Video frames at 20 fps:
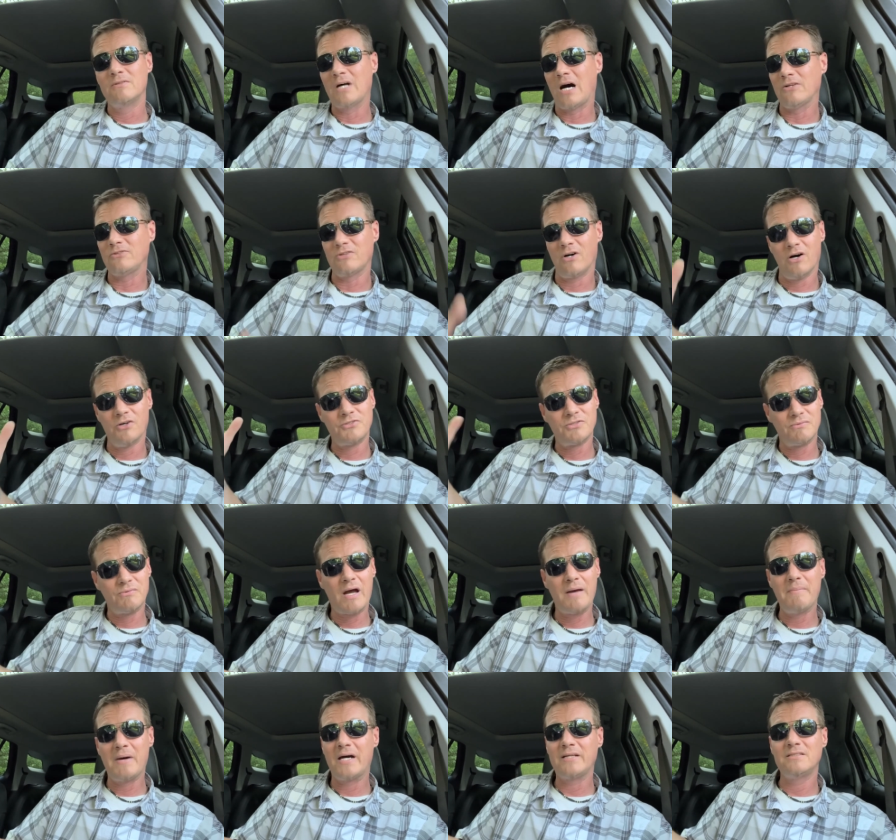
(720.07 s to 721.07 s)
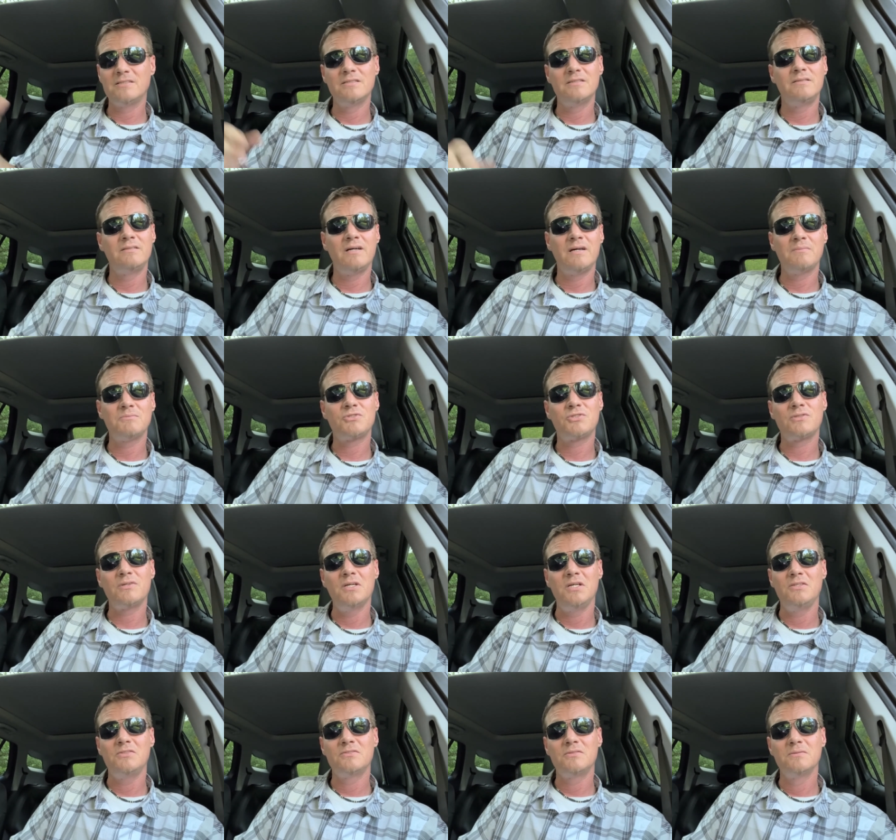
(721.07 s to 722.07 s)
I'll toss her right back to the damn
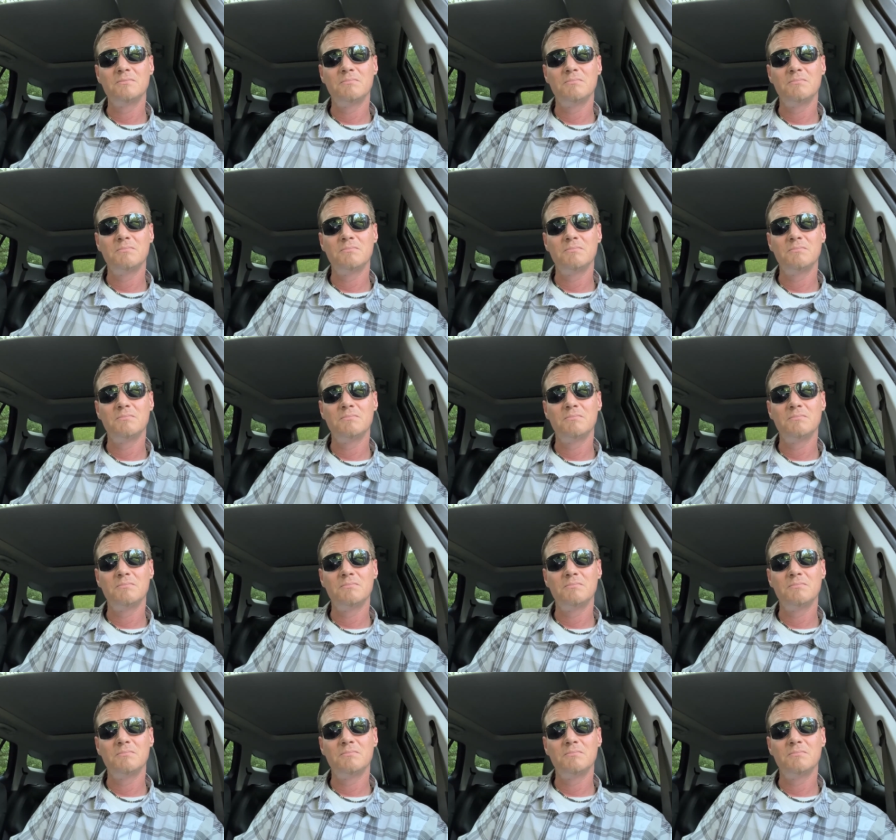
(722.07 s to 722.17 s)
streets.